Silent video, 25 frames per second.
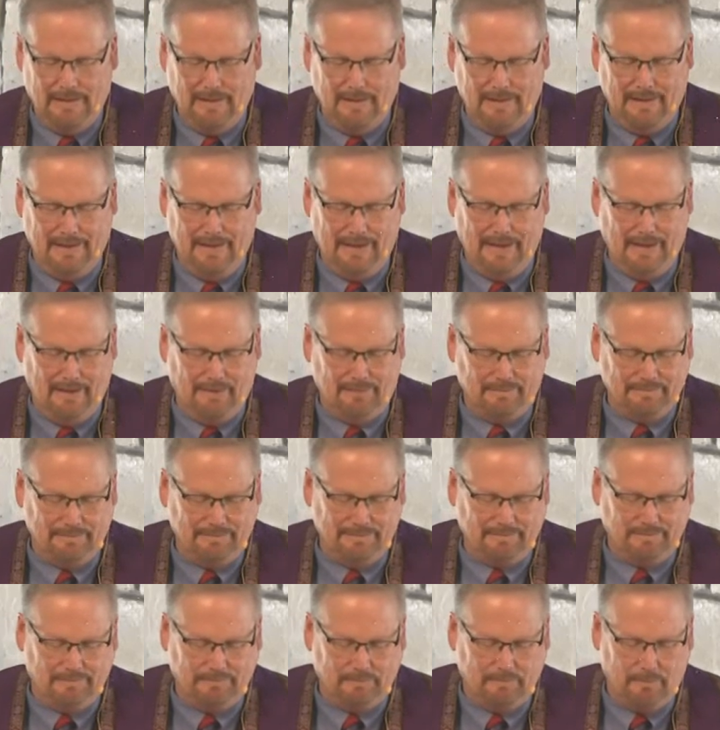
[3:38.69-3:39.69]
Now,
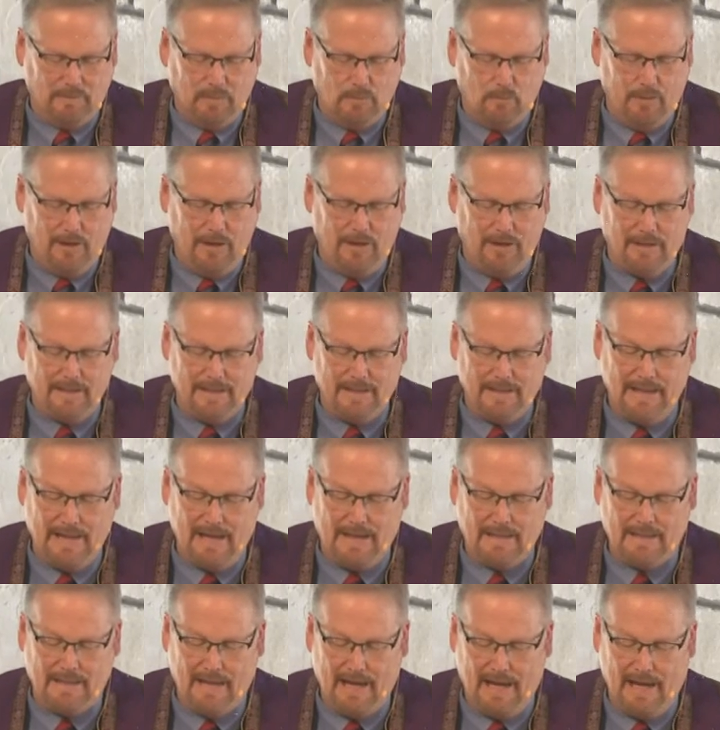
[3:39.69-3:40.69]
we heard
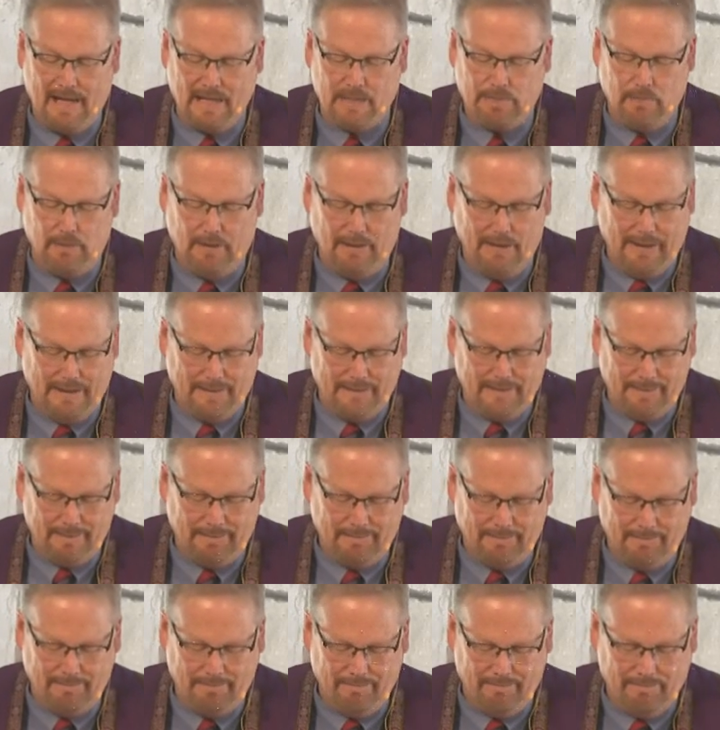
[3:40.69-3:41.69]
today's gospel
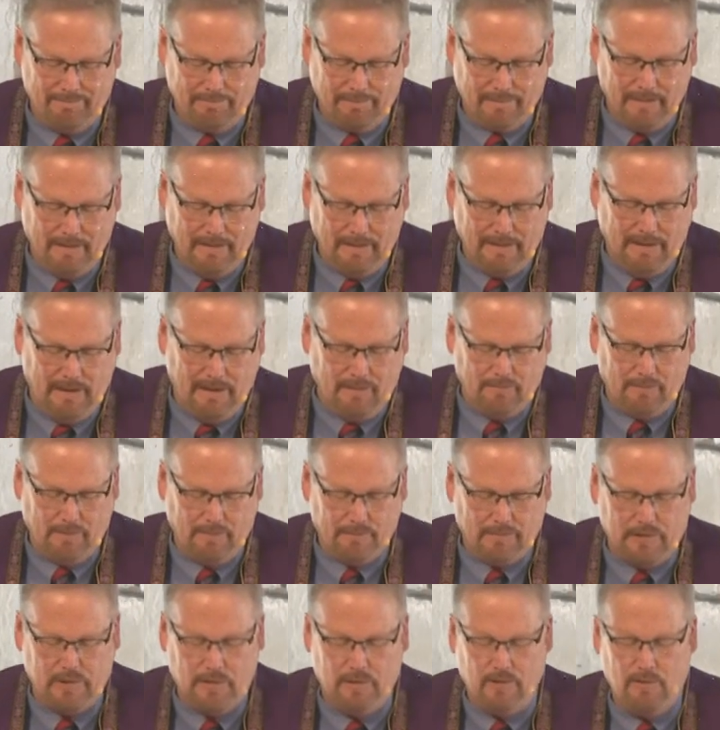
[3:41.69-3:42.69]
lesson from
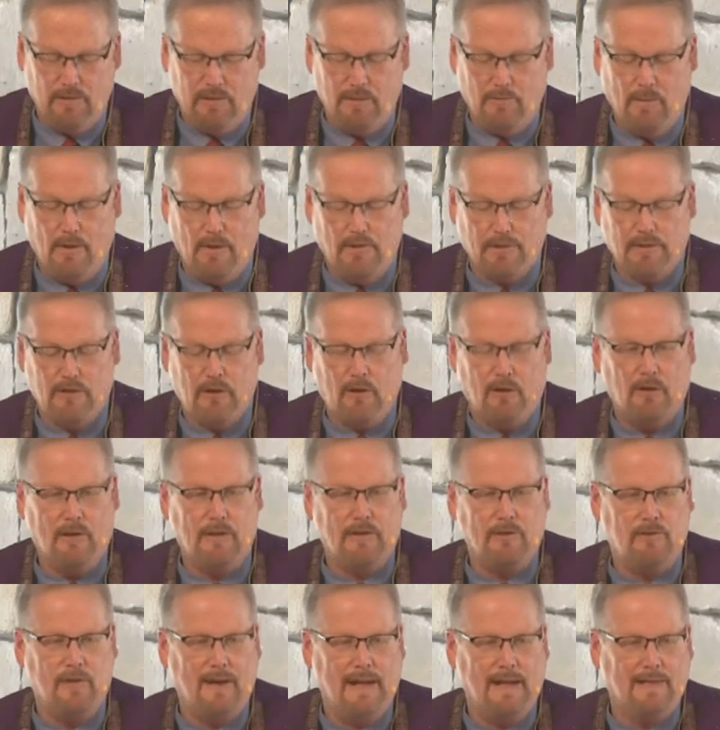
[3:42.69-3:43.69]
two of the most
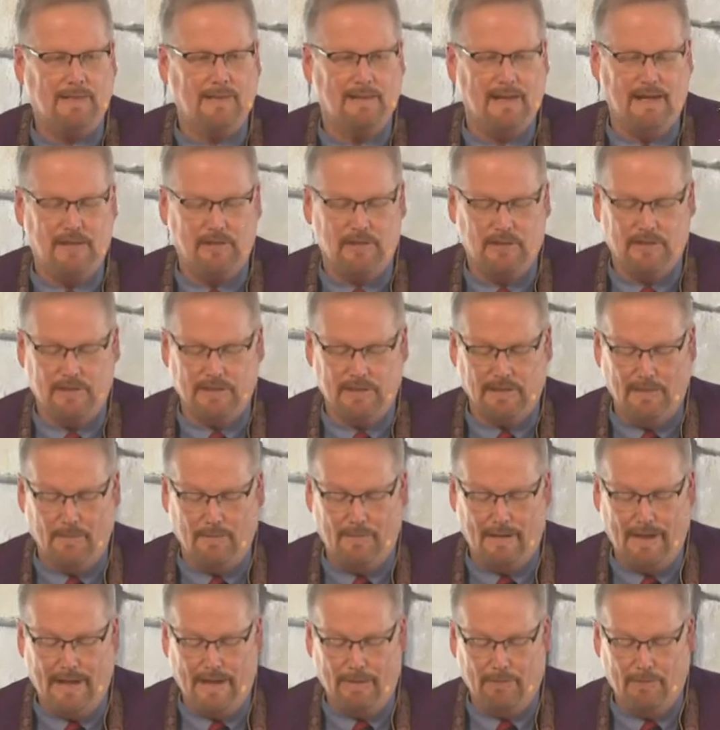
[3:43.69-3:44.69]
current translations of the
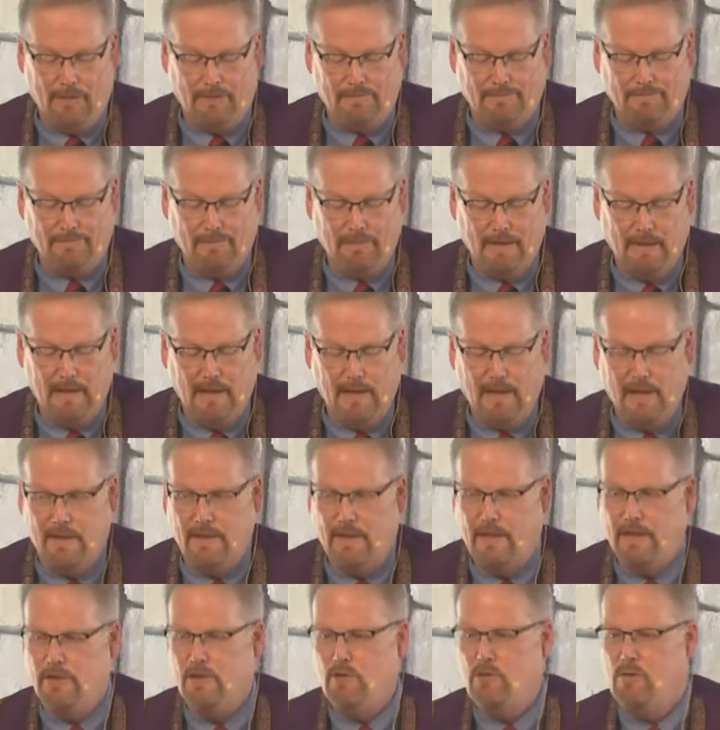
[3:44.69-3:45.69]
Bible,
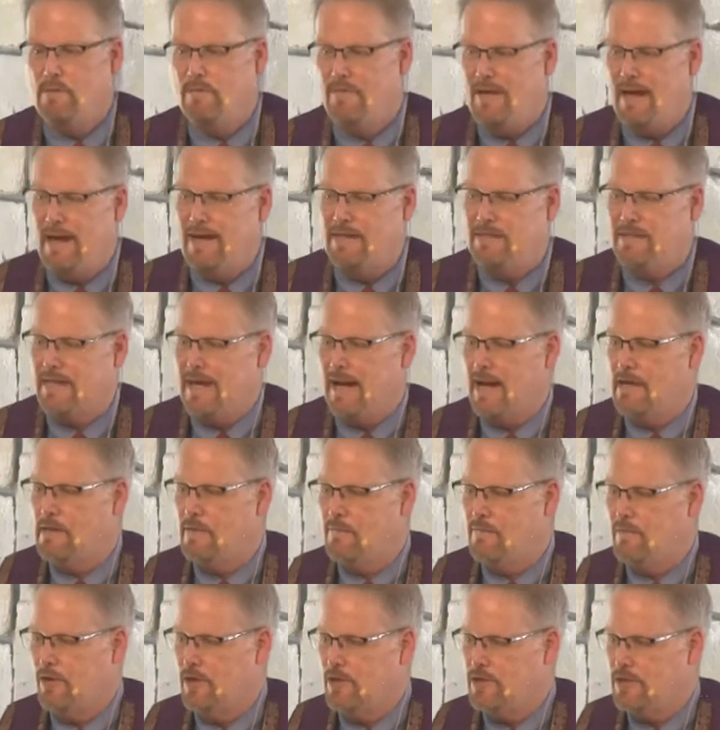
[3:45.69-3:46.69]
the New Revised Standard
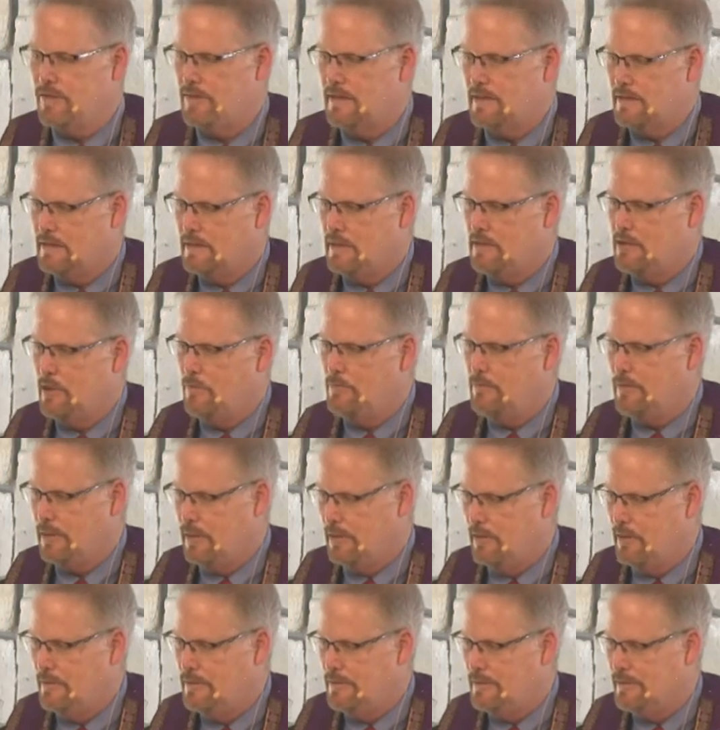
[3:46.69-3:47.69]
Version that's in your
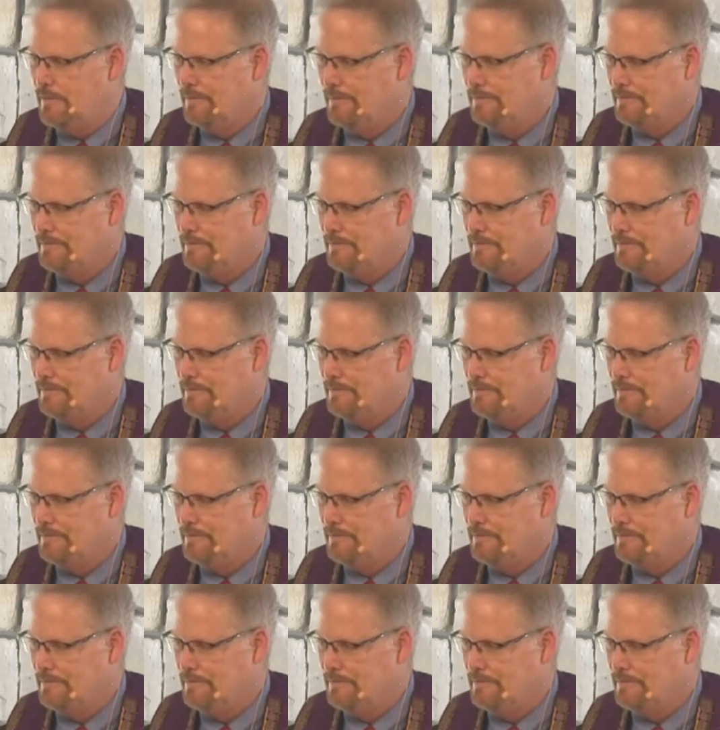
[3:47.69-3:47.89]
pews,